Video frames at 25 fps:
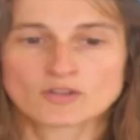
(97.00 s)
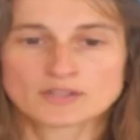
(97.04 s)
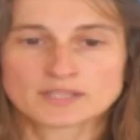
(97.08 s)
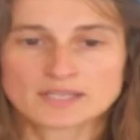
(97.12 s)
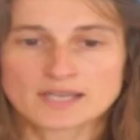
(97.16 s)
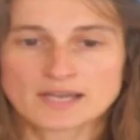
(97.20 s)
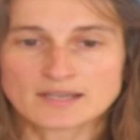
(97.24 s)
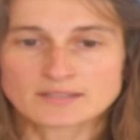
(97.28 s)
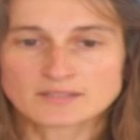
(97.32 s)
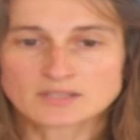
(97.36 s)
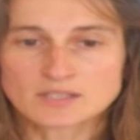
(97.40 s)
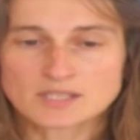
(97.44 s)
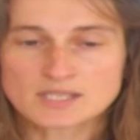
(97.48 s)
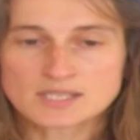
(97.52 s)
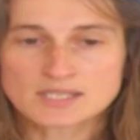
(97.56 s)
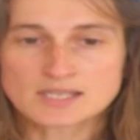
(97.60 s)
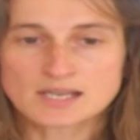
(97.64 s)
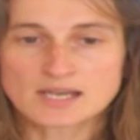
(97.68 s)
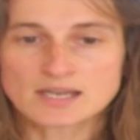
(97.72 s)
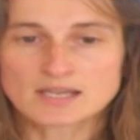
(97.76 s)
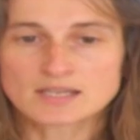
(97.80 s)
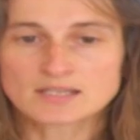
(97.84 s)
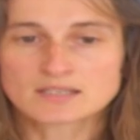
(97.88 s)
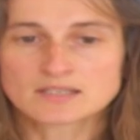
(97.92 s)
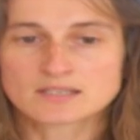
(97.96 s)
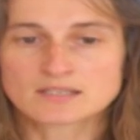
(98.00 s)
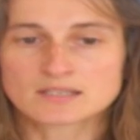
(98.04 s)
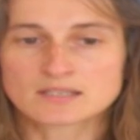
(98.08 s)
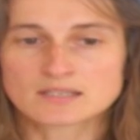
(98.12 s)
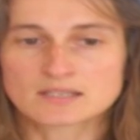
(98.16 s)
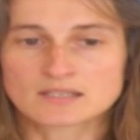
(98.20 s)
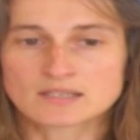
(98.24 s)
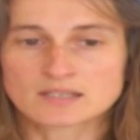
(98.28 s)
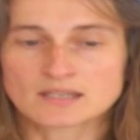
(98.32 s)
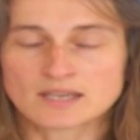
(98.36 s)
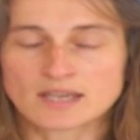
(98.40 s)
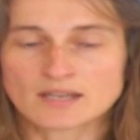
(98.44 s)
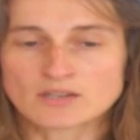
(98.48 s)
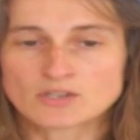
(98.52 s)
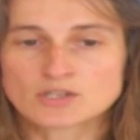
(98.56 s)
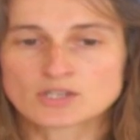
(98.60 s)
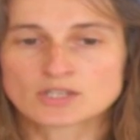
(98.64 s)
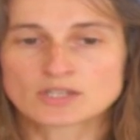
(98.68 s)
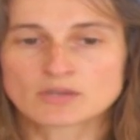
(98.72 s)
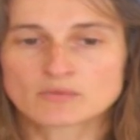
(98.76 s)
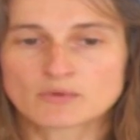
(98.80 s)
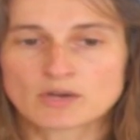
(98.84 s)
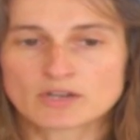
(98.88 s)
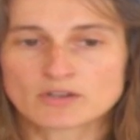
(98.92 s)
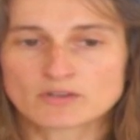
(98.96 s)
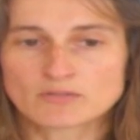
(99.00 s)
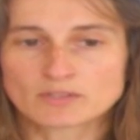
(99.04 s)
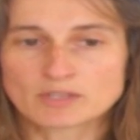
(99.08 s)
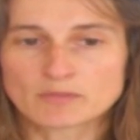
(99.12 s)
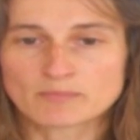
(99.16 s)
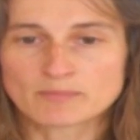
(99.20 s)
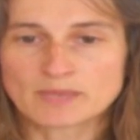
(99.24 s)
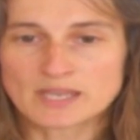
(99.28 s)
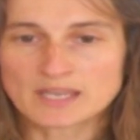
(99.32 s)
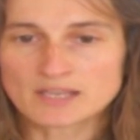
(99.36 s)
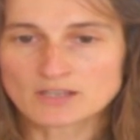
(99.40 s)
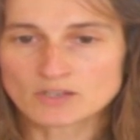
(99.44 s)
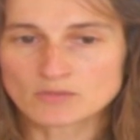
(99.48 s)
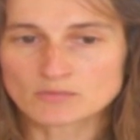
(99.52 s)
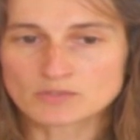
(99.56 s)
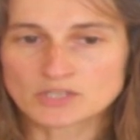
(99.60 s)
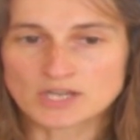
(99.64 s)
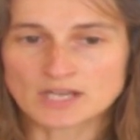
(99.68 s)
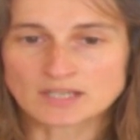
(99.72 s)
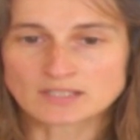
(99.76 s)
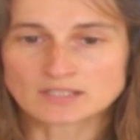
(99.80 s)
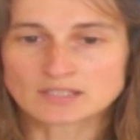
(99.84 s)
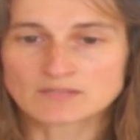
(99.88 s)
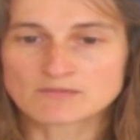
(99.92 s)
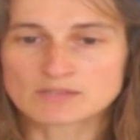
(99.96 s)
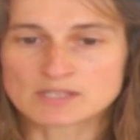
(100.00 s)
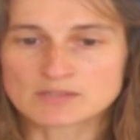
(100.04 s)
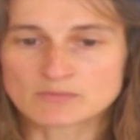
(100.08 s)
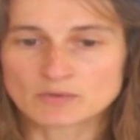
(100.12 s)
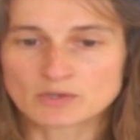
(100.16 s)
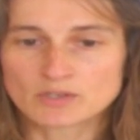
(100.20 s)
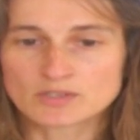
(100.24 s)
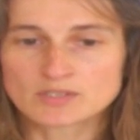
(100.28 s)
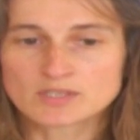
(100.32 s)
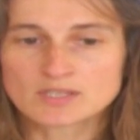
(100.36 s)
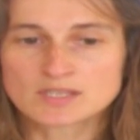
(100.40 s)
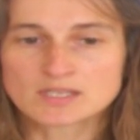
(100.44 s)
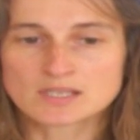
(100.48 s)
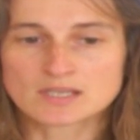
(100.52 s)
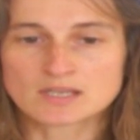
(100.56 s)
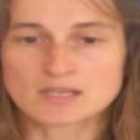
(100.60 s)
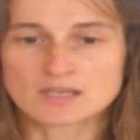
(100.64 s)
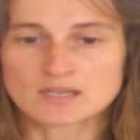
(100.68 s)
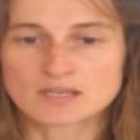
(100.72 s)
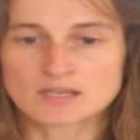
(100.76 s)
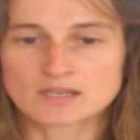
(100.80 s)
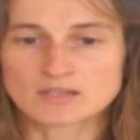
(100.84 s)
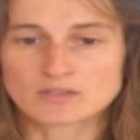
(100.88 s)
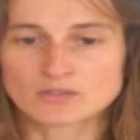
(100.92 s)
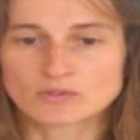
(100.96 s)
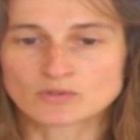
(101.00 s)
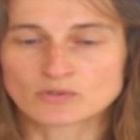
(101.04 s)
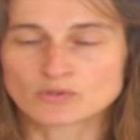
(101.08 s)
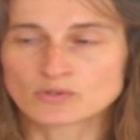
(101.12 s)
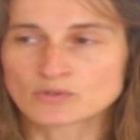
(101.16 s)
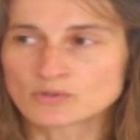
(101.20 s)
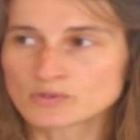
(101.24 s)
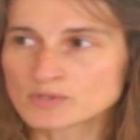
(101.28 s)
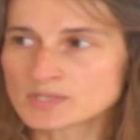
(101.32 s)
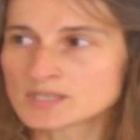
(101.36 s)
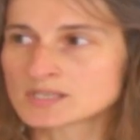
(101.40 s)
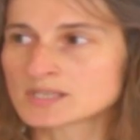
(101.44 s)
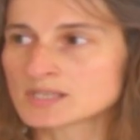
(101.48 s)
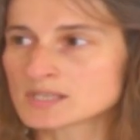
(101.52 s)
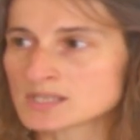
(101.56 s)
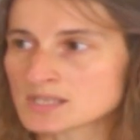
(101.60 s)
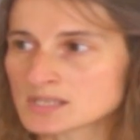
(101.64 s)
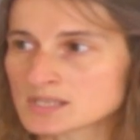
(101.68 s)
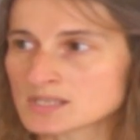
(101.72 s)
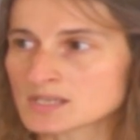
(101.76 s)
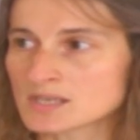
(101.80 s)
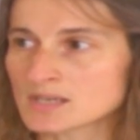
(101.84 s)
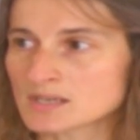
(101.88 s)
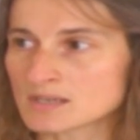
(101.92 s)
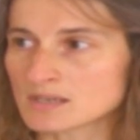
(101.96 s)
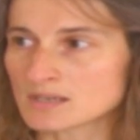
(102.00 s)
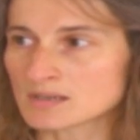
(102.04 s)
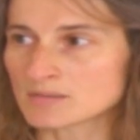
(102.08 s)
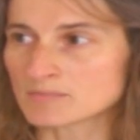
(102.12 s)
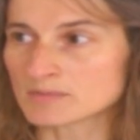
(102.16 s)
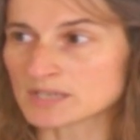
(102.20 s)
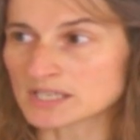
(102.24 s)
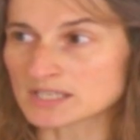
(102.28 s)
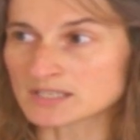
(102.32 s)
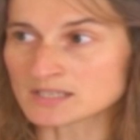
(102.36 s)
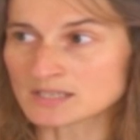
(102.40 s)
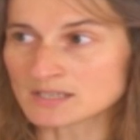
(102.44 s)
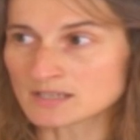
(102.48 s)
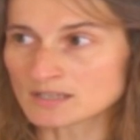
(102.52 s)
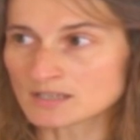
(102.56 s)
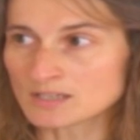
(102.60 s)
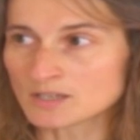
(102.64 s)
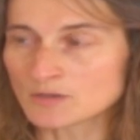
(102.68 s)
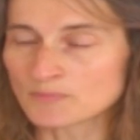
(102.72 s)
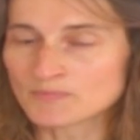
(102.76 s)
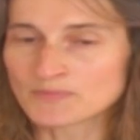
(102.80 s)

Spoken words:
the other side, actually one of the main objectives was to use this meeting